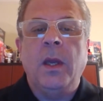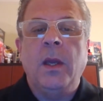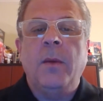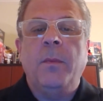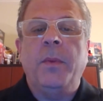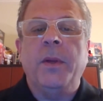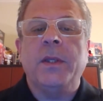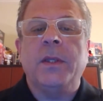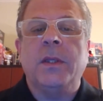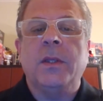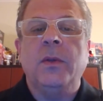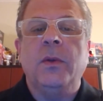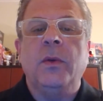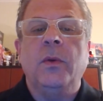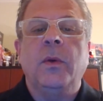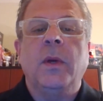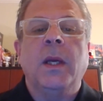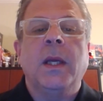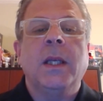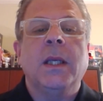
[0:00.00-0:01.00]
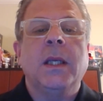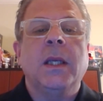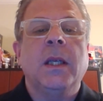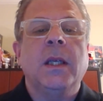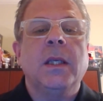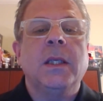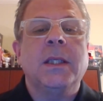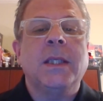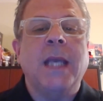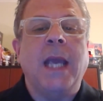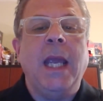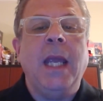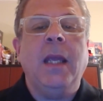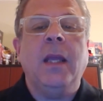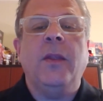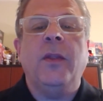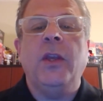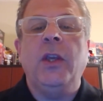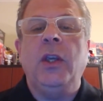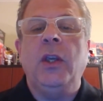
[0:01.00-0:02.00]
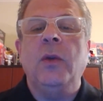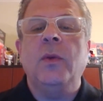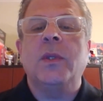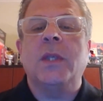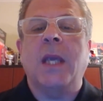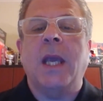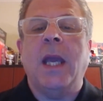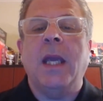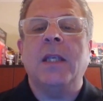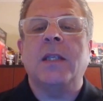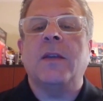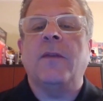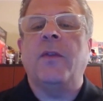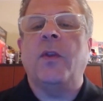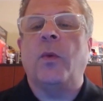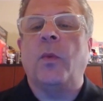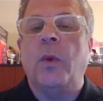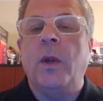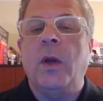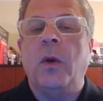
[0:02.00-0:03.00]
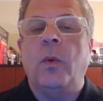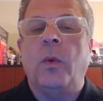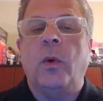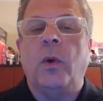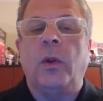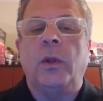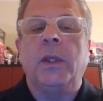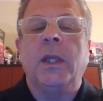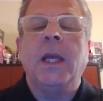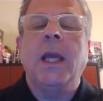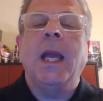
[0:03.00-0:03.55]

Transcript: but to take the use case of the real world